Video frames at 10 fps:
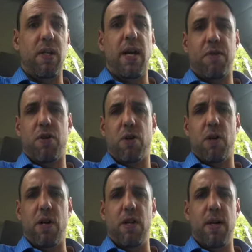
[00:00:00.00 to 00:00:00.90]
They have
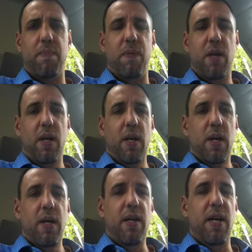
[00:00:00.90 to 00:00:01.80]
sugar in them,
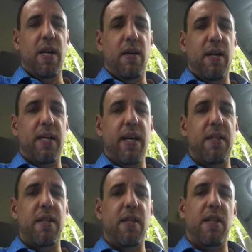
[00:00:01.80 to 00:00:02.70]
you know. And again,
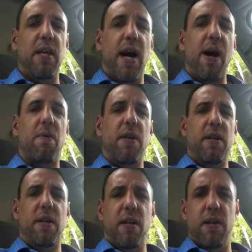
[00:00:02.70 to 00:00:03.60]
the the
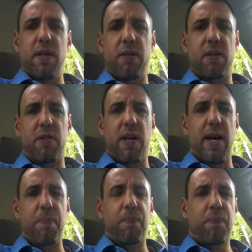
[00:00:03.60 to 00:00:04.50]
irony here is is
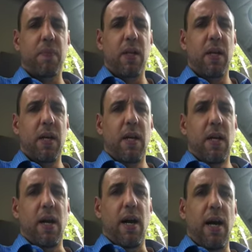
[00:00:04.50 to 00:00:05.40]
that
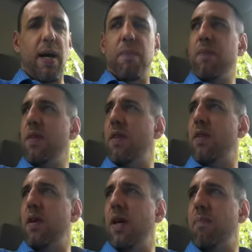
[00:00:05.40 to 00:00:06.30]
uh,
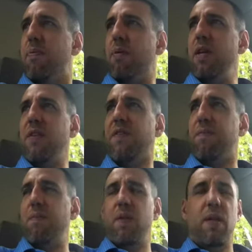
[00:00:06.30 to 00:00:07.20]
the
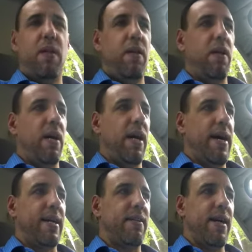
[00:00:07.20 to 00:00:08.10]
brief, you know,
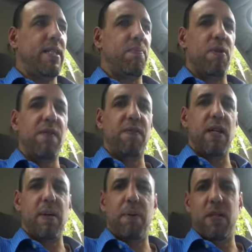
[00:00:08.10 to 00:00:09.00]
I, I, glanced briefly
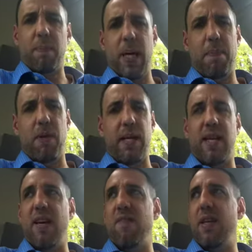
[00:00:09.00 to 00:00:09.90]
at the piece of paper they
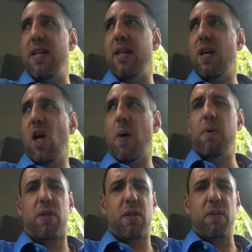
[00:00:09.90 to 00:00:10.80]
gave me
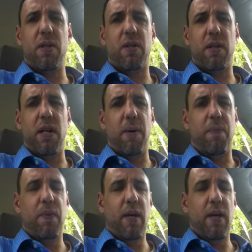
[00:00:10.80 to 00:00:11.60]
almost two years ago.